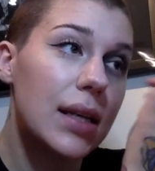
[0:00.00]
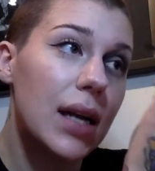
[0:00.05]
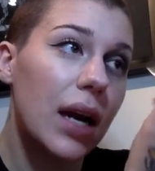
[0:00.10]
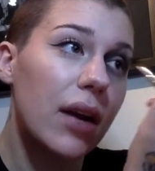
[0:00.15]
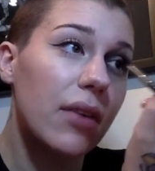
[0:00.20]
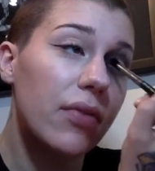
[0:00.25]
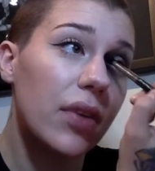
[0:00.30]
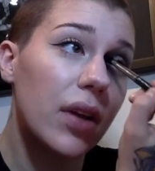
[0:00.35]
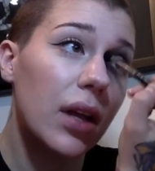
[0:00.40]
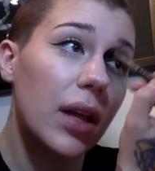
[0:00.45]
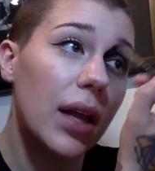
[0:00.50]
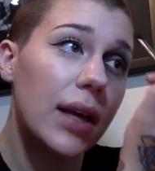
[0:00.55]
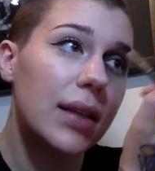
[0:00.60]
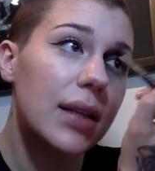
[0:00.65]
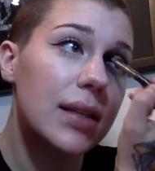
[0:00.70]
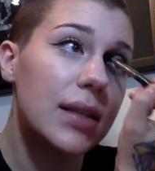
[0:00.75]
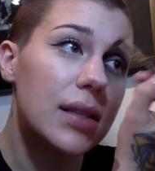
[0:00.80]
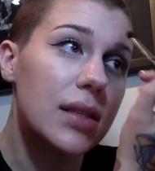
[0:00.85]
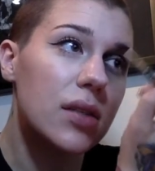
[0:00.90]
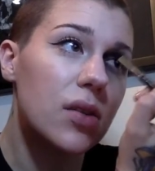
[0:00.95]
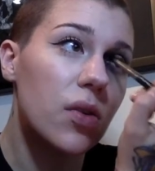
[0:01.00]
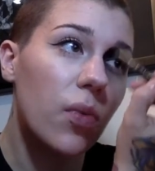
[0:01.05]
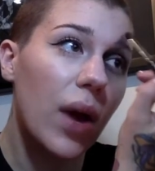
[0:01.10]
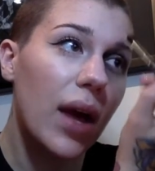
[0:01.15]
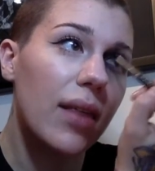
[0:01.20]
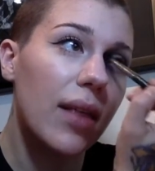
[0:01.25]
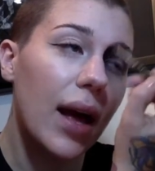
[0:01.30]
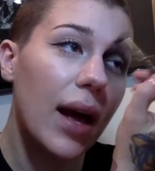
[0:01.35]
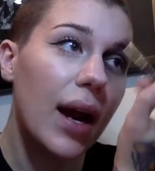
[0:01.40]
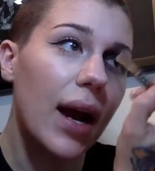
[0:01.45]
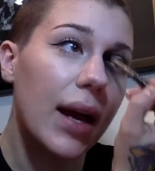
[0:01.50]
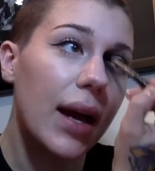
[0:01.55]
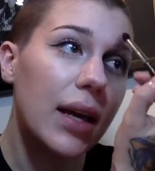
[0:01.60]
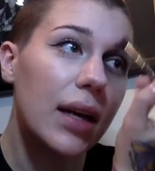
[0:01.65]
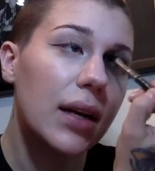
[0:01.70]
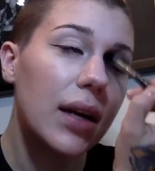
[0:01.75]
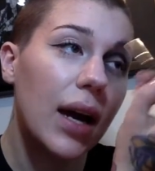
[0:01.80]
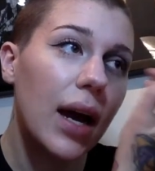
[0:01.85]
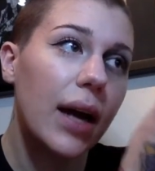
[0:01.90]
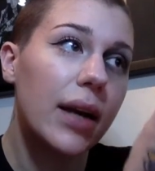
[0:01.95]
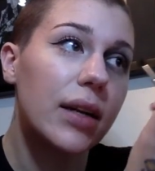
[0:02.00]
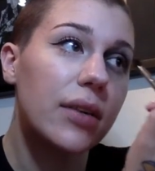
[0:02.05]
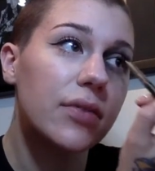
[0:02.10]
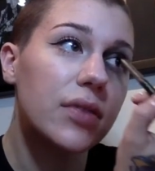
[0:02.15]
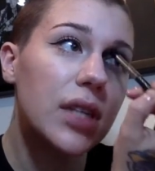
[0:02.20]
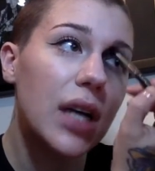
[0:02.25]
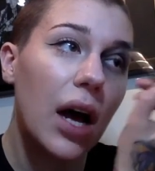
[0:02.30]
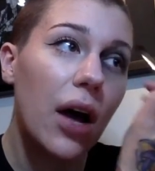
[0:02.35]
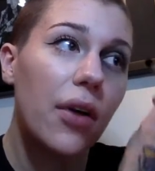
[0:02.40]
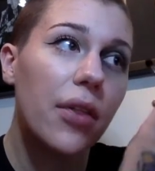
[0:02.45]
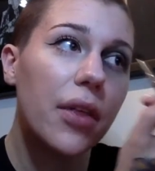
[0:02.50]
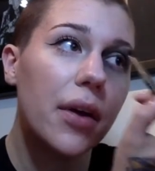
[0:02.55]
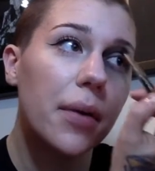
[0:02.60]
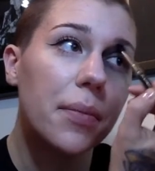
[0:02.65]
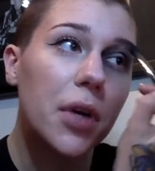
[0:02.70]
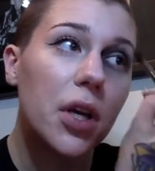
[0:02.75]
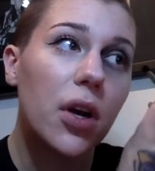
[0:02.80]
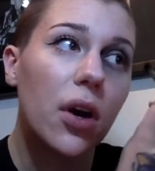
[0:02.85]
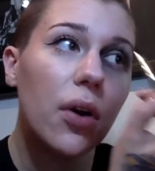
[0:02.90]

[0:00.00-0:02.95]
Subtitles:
And I feel like this is a way that I can kind of tell them,